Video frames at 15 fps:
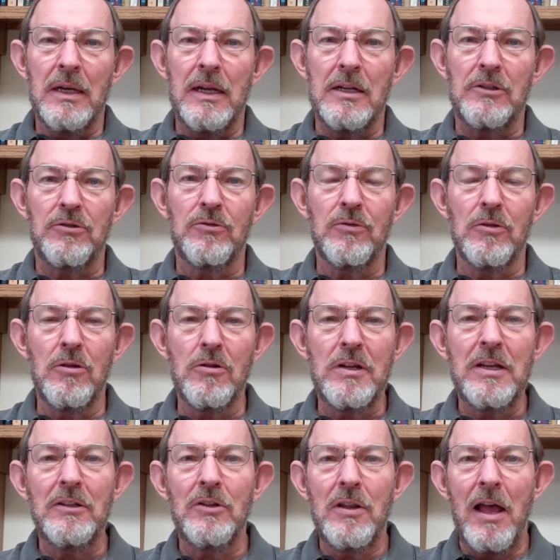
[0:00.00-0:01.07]
it's
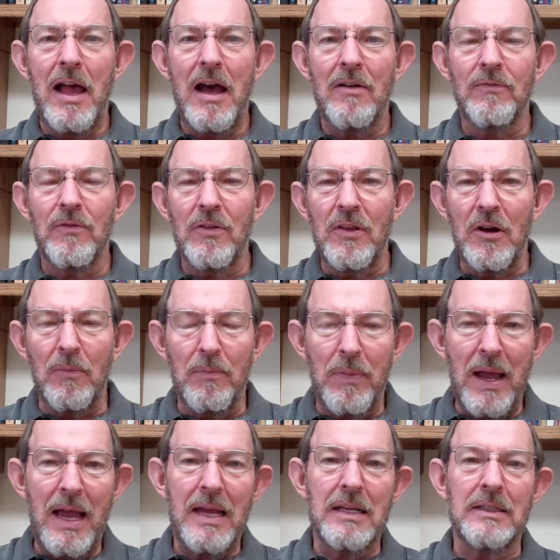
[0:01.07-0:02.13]
looking out for their
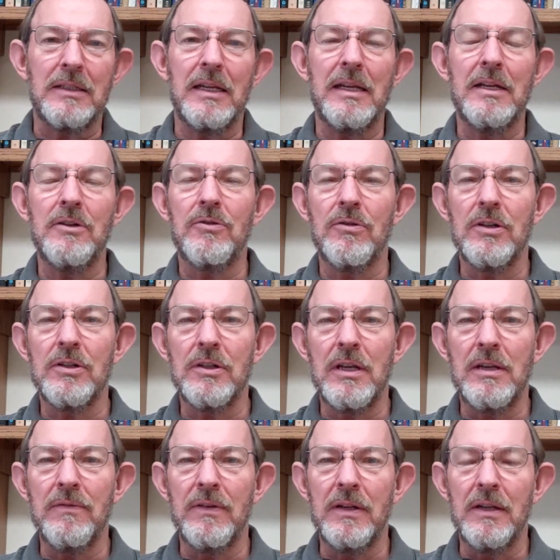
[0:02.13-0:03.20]
best interest,
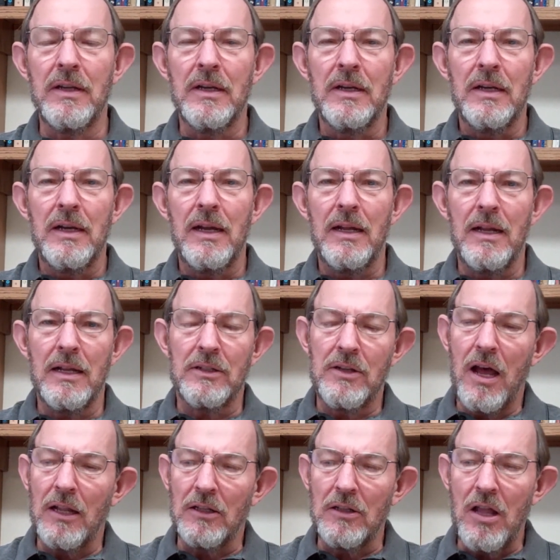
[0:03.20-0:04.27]
even it's
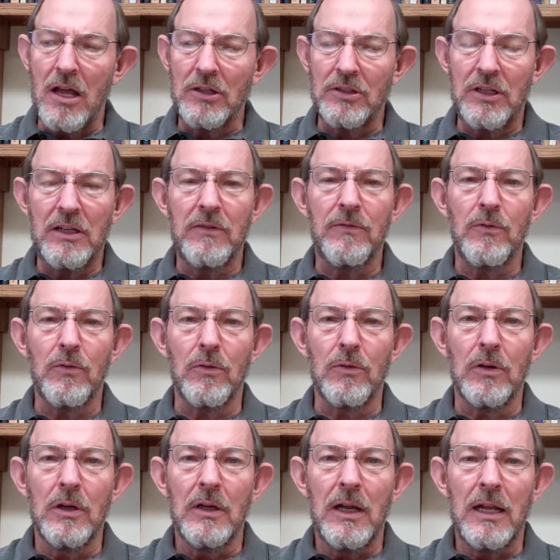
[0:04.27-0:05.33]
not lusting
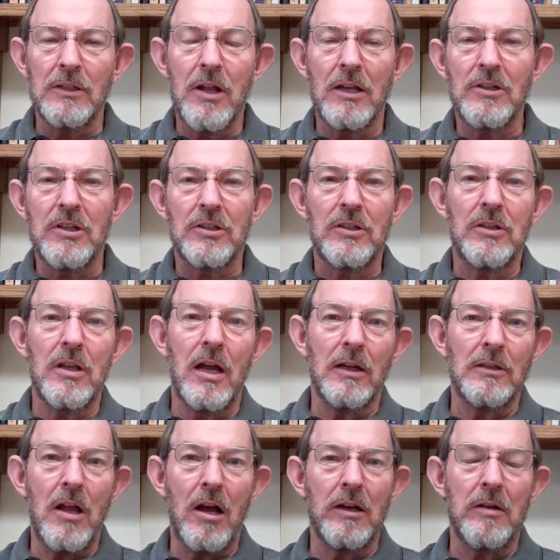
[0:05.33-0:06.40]
for it's not just
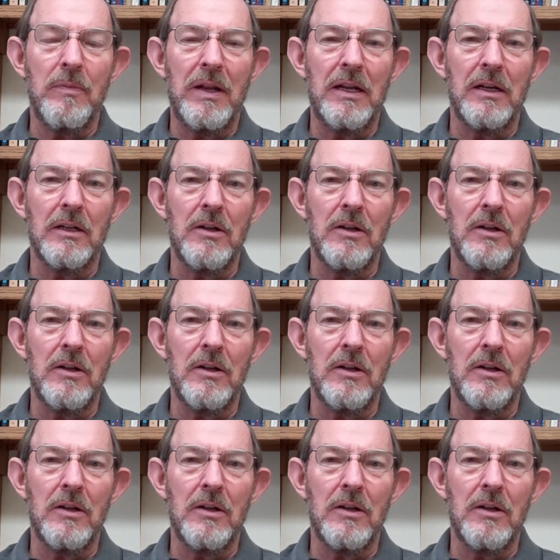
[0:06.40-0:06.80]
uh, not committing